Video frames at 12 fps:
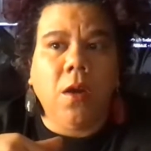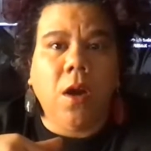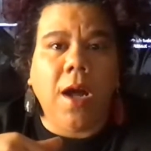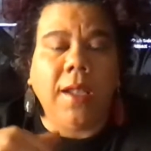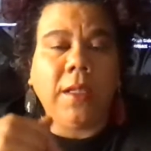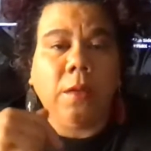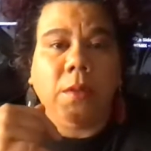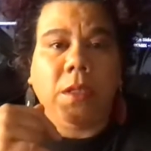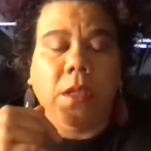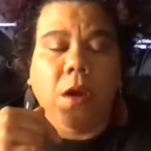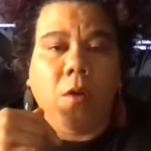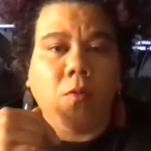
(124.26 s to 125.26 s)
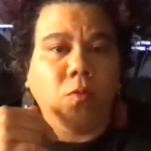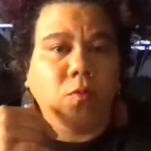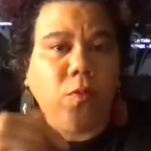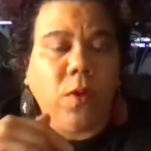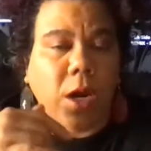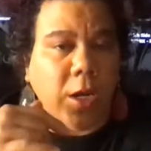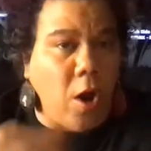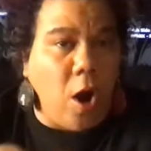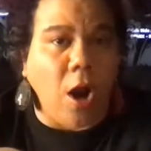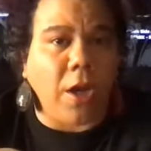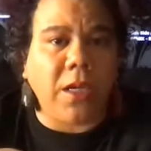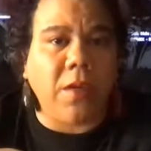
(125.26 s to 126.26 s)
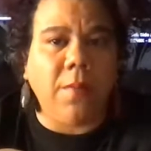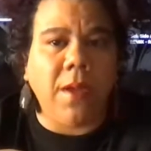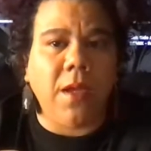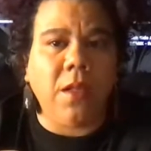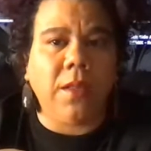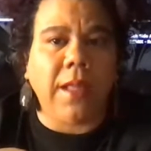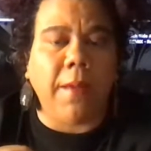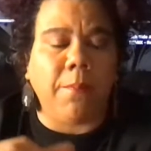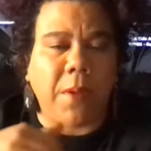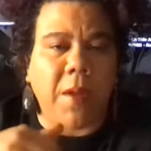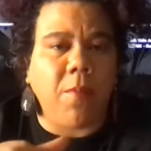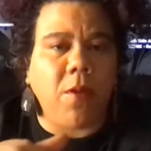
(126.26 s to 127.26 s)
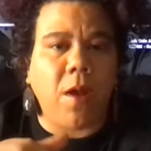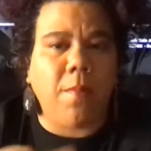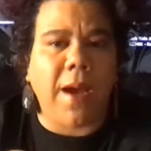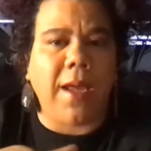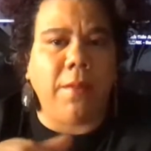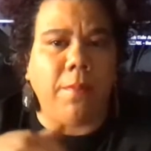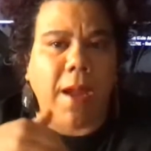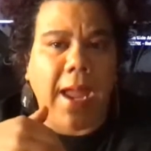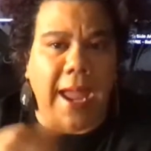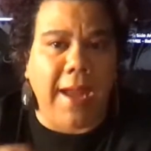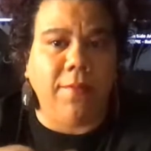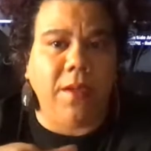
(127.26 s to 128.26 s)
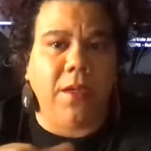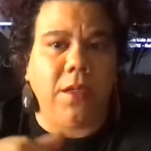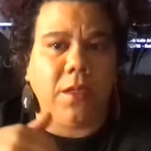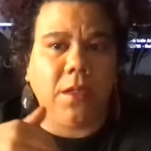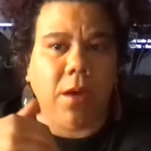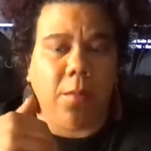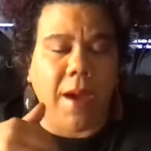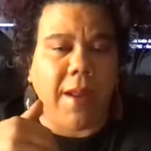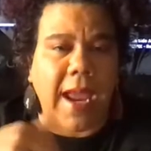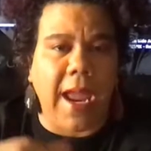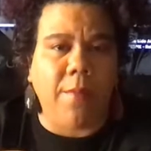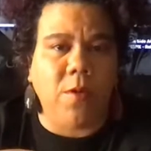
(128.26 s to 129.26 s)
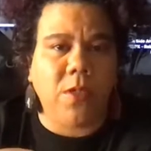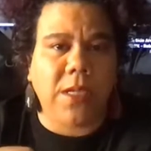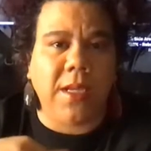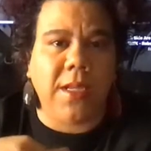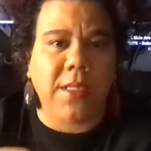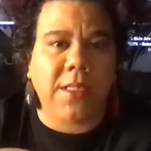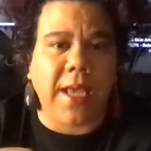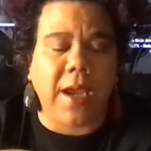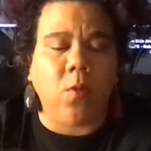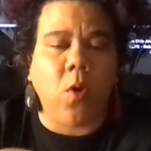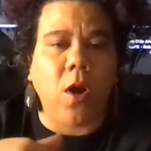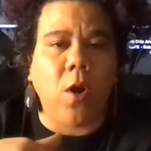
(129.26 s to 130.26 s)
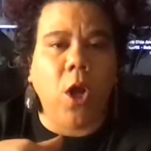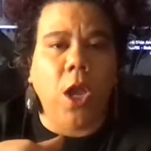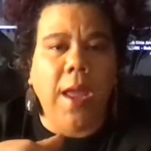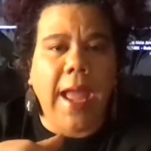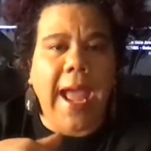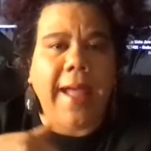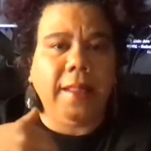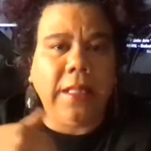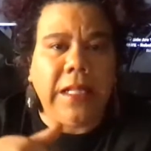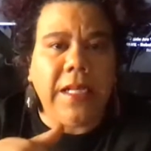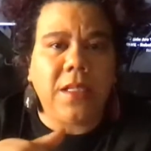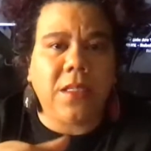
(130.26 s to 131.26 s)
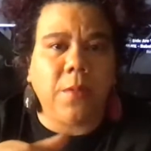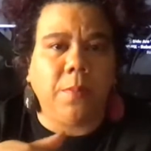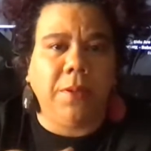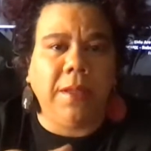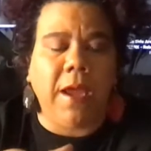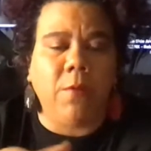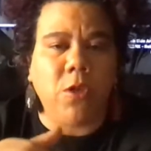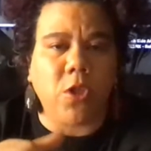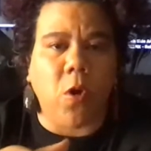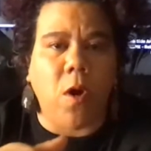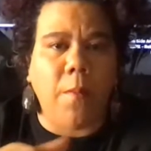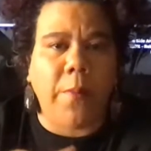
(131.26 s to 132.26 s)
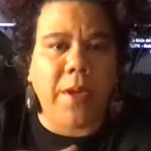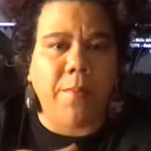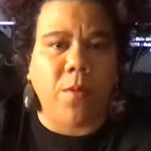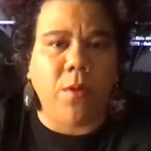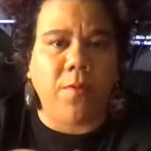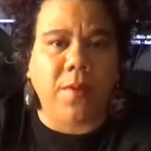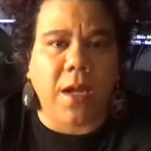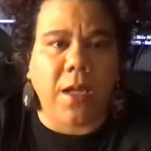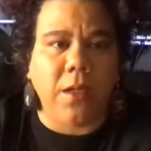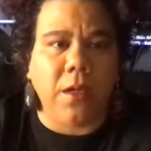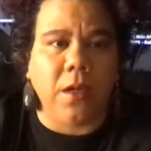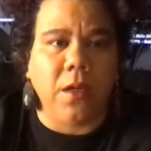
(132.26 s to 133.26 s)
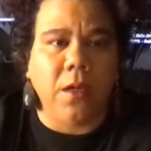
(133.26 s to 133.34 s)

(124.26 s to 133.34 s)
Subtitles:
an argument that people are having about Hamilton is like, well, at least the play was all people of color.